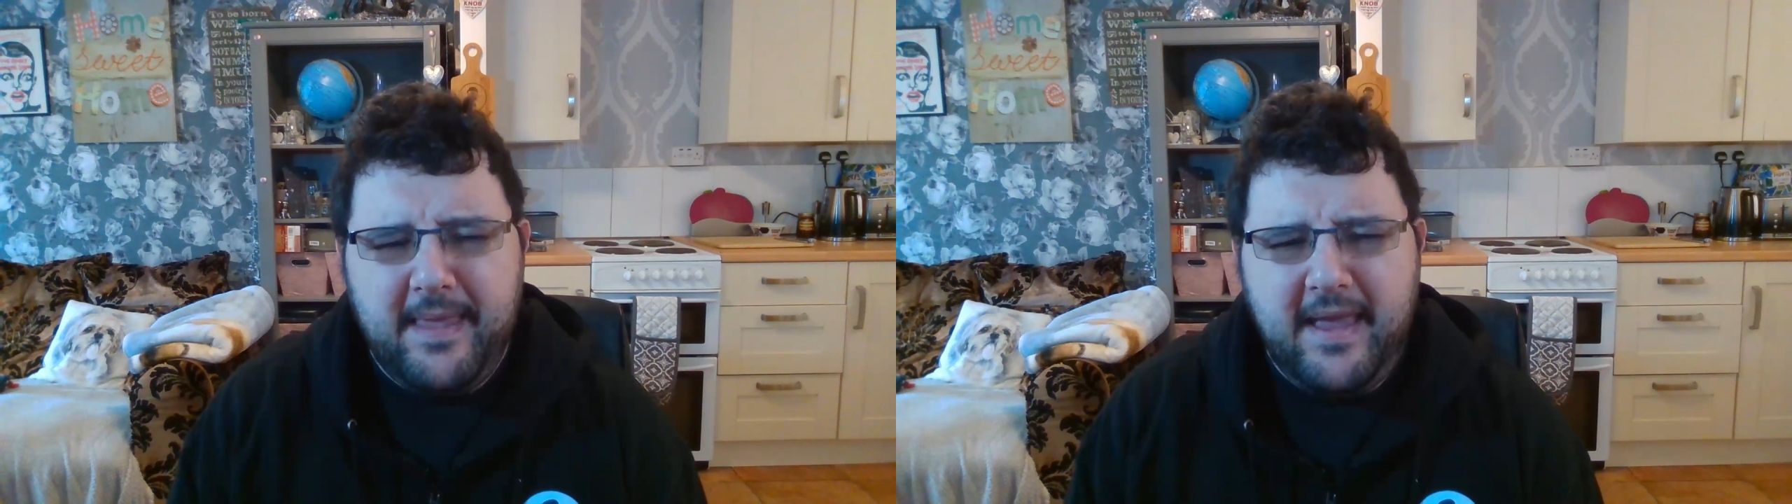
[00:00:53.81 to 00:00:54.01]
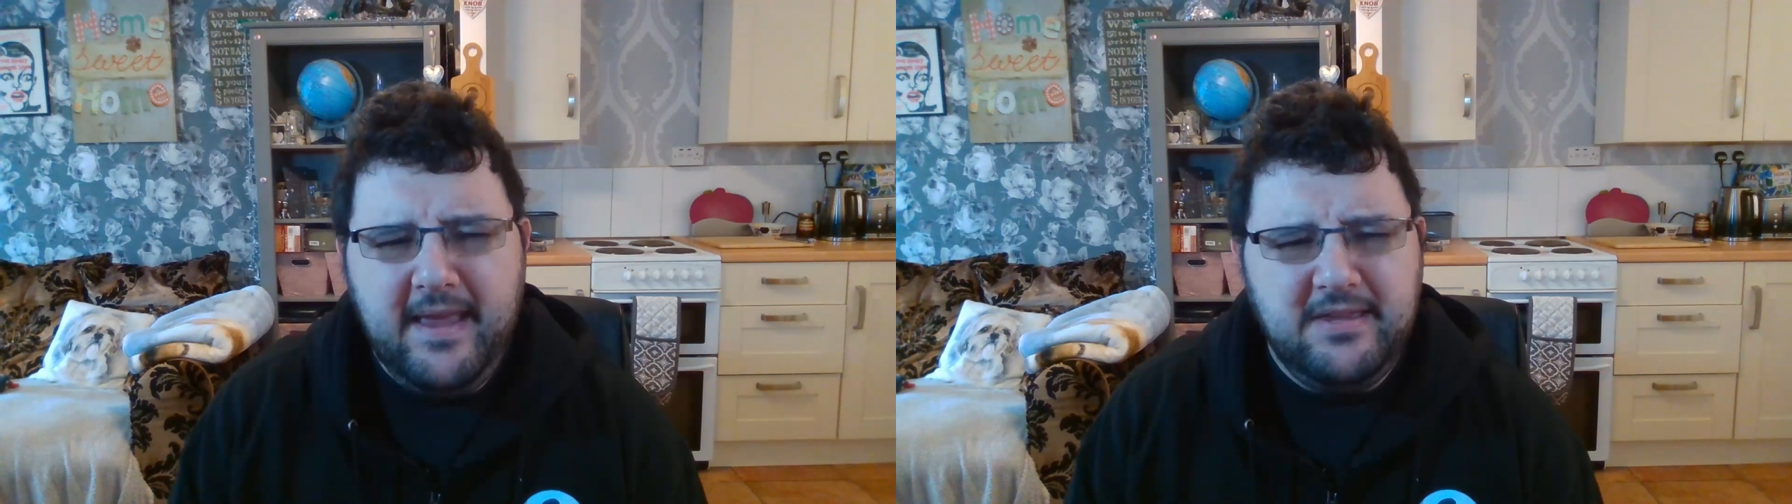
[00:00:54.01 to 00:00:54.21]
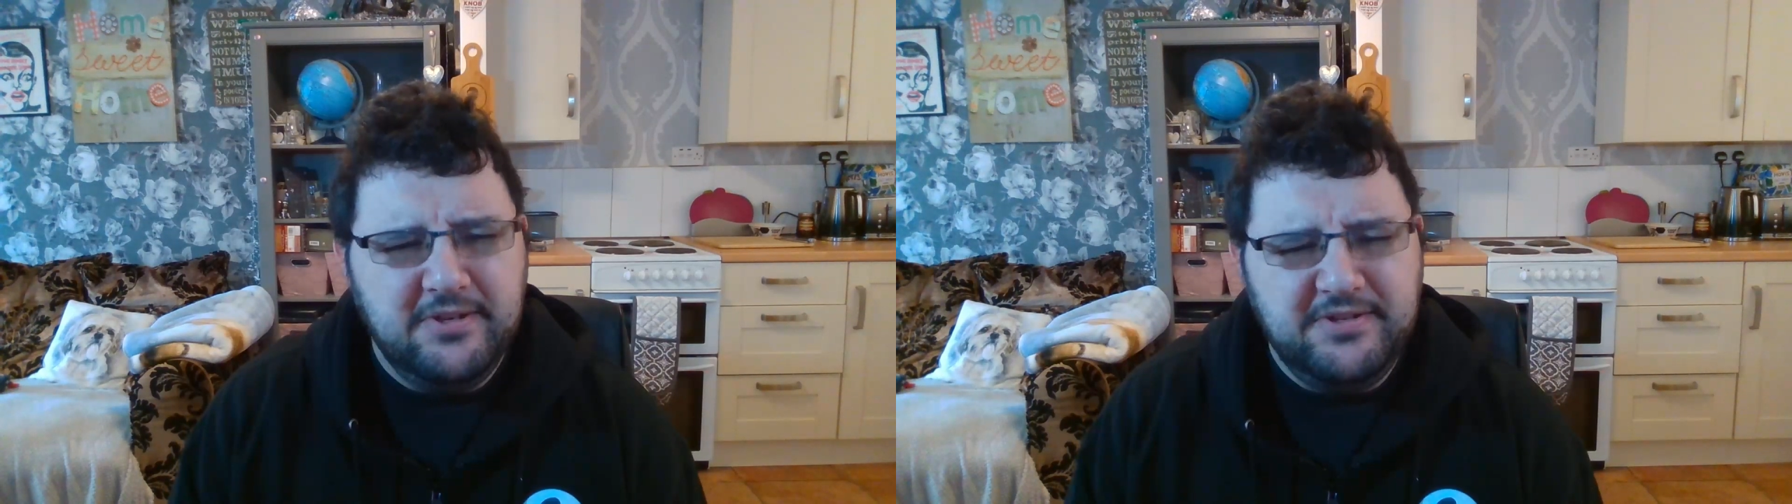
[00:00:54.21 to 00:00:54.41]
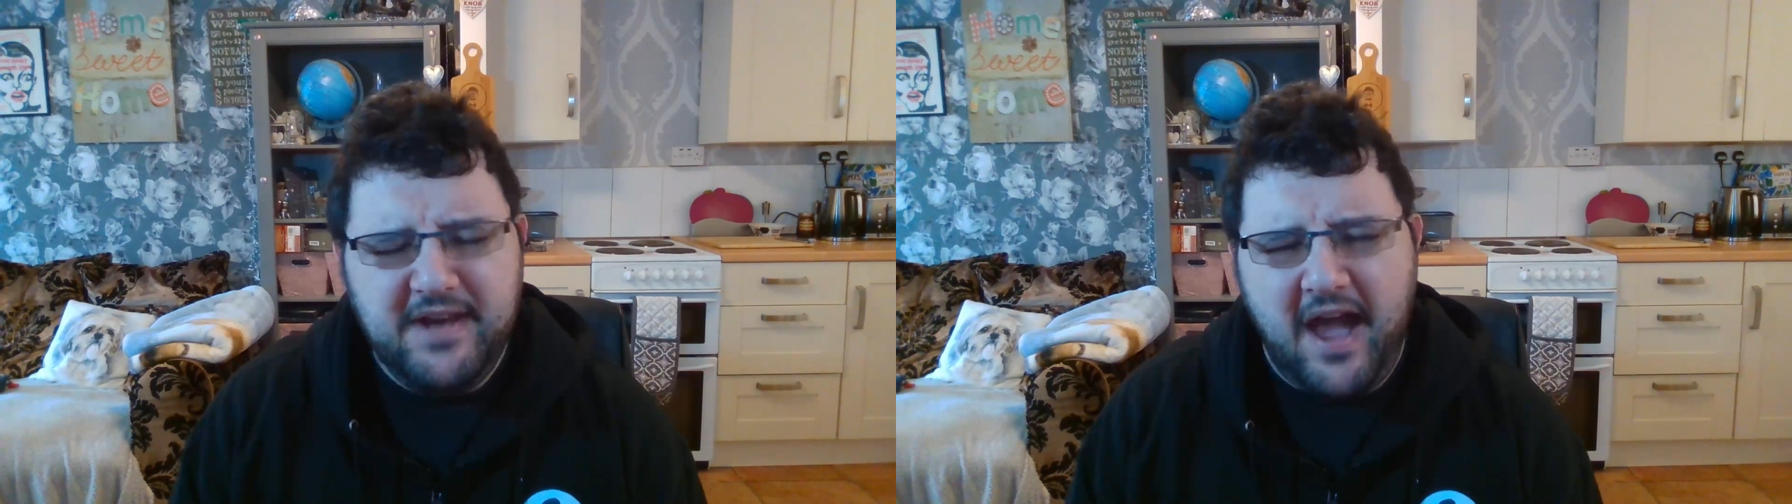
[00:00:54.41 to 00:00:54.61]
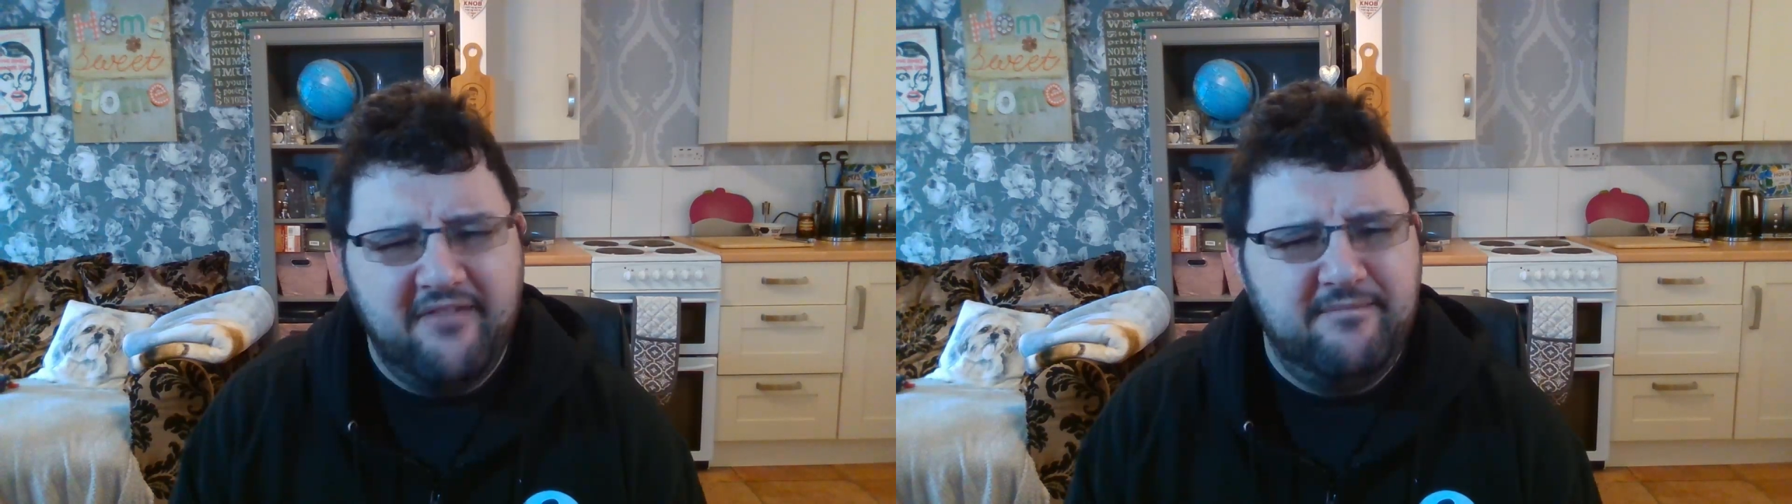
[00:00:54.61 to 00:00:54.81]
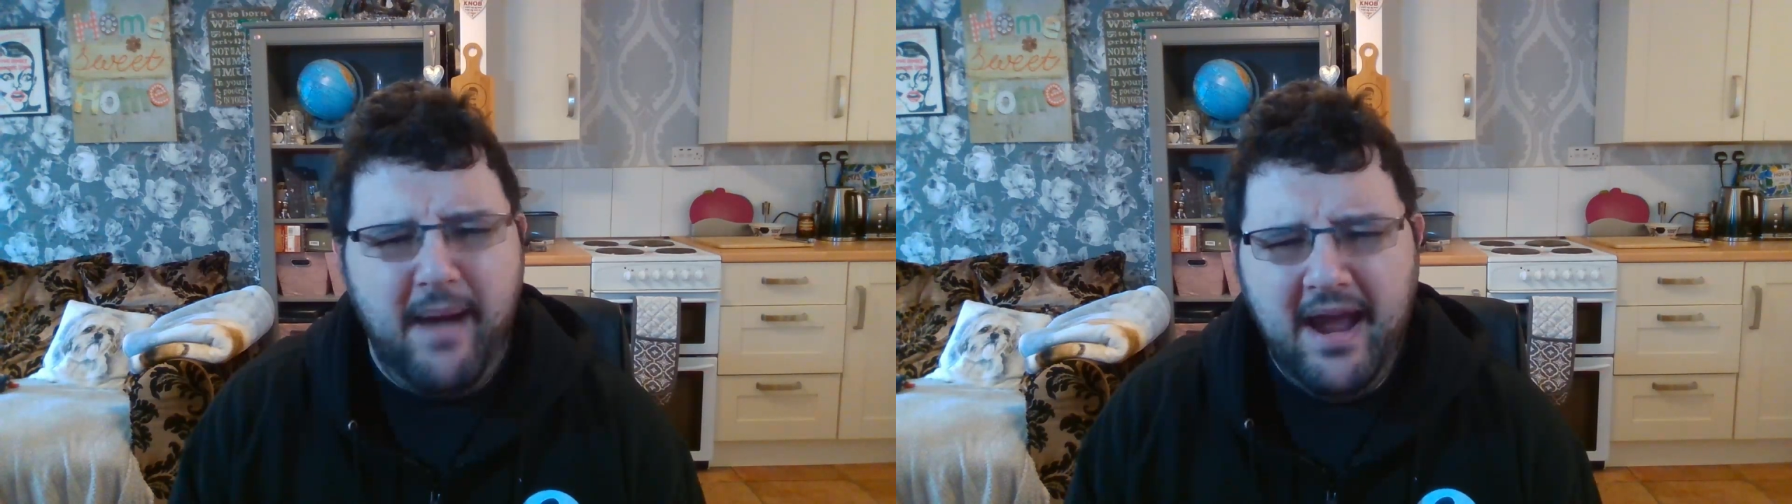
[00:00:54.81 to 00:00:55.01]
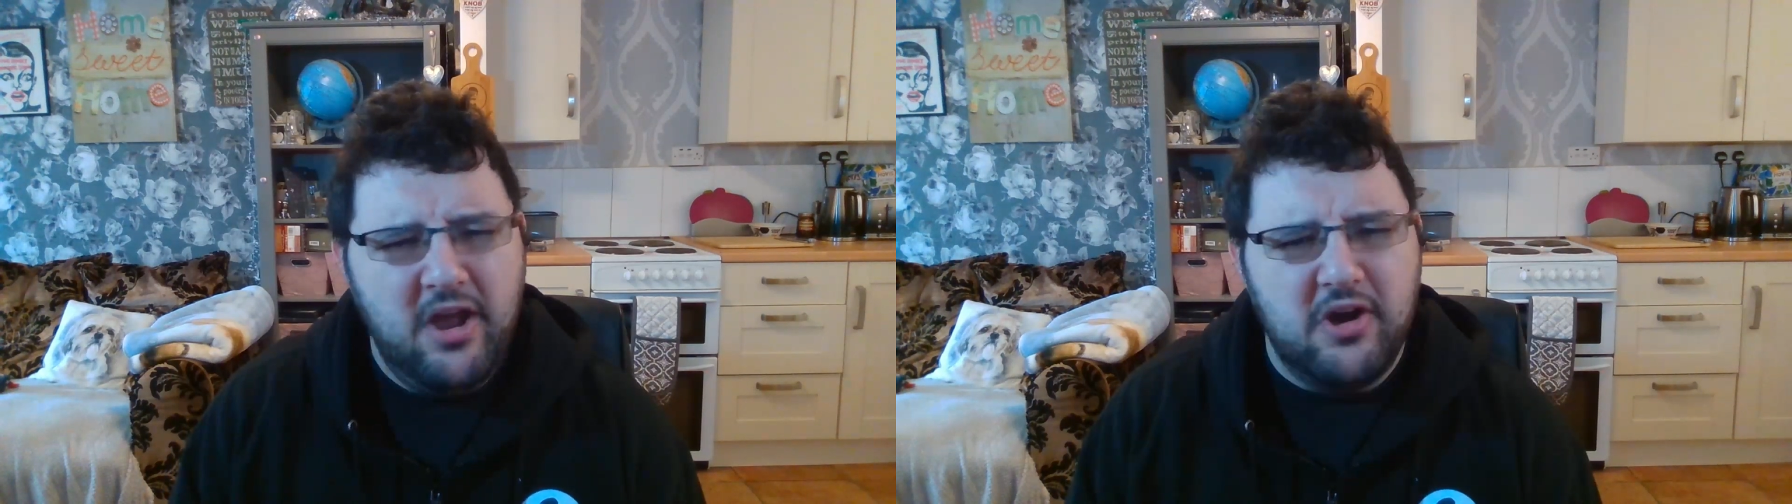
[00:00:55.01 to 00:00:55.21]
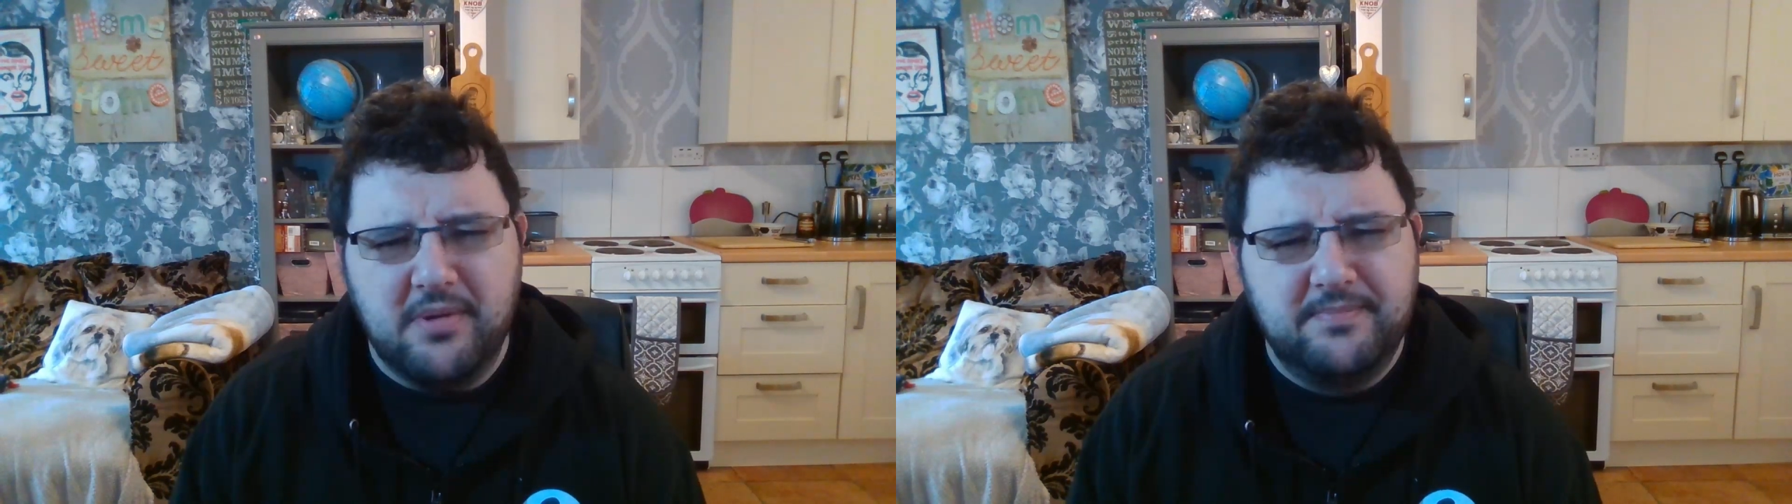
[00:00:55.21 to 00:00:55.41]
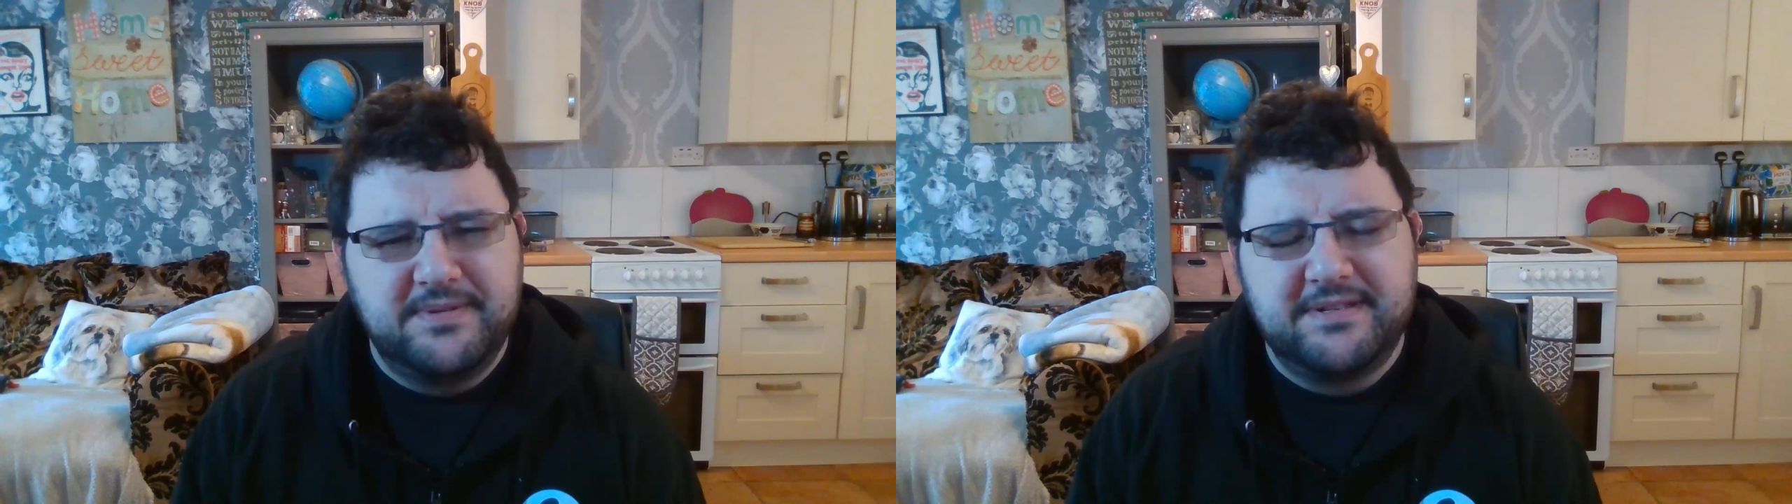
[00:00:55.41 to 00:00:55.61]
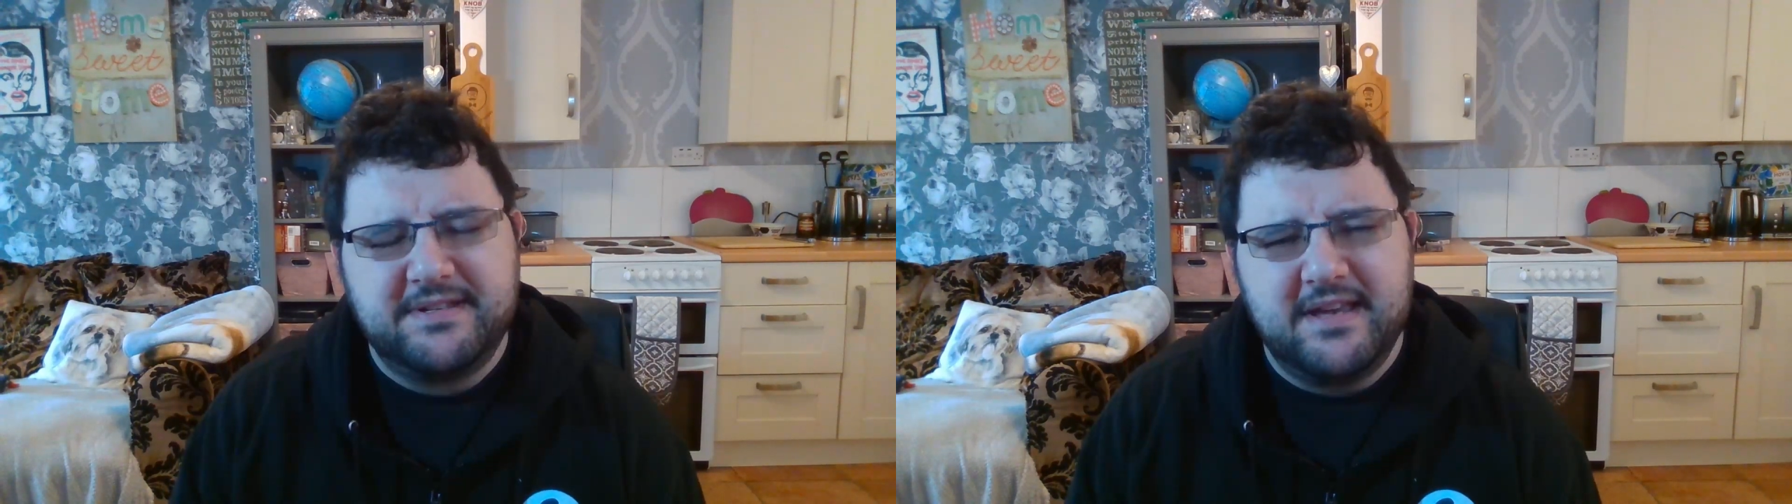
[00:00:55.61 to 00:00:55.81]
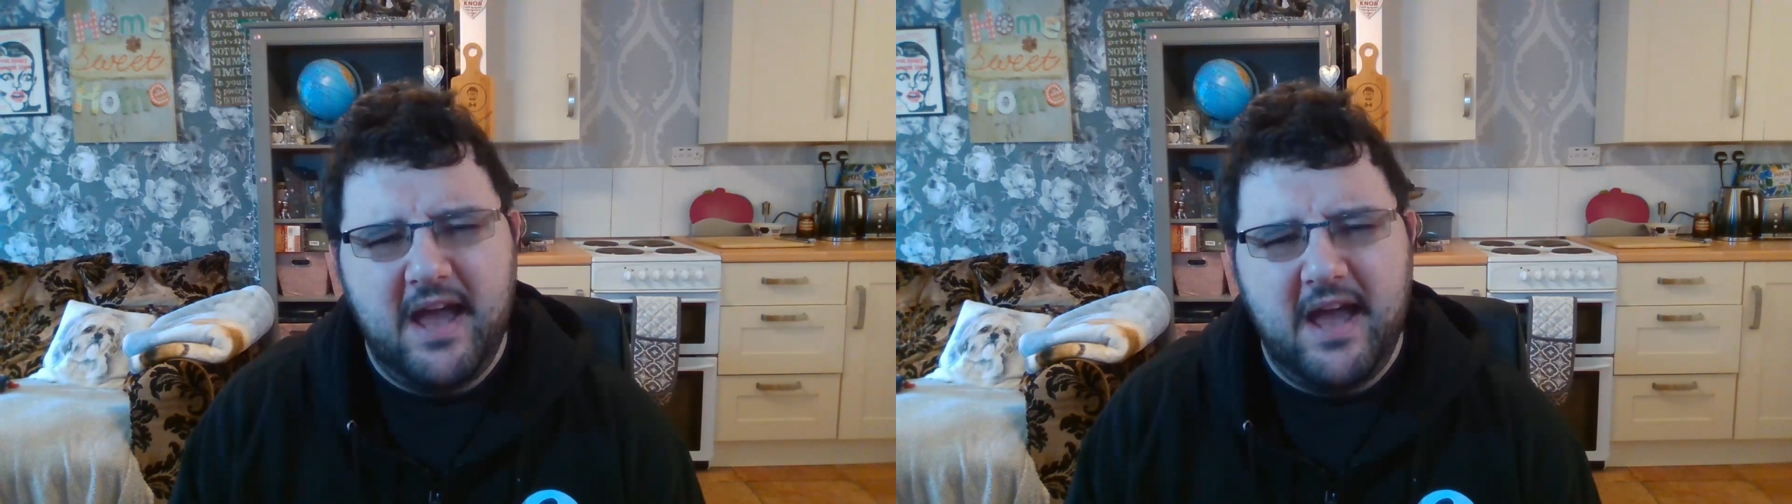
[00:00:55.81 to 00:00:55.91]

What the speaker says: He doesn't have backups.